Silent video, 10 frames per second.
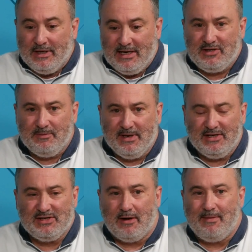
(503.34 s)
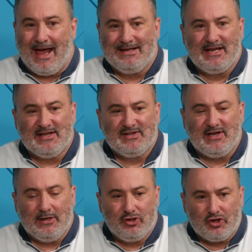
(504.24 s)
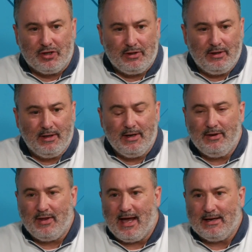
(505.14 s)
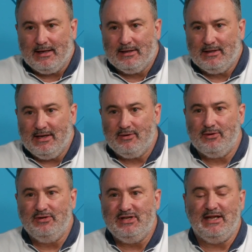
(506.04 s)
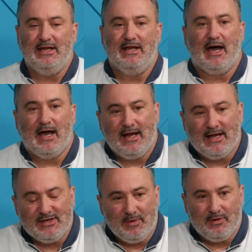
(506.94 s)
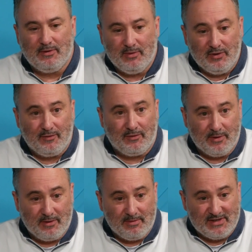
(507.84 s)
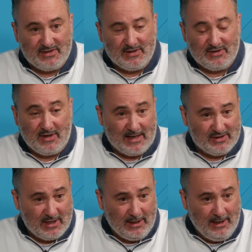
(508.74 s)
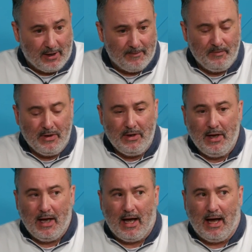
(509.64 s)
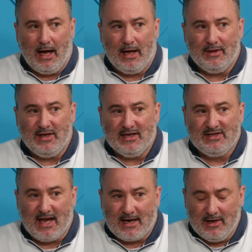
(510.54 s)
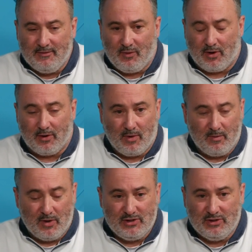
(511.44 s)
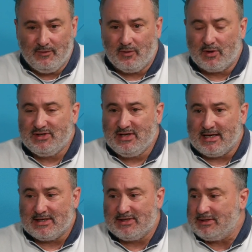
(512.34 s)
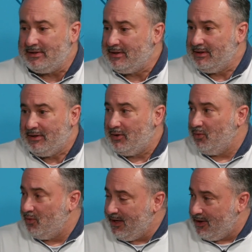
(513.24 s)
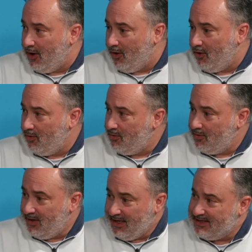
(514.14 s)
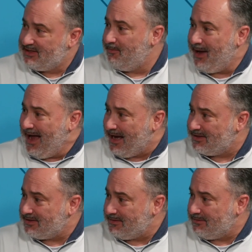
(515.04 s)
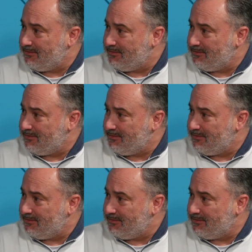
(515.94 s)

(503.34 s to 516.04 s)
need to be some attestation that illegal DEI has been removed from your business. That's clear. The executive order, 11246, we know is the past.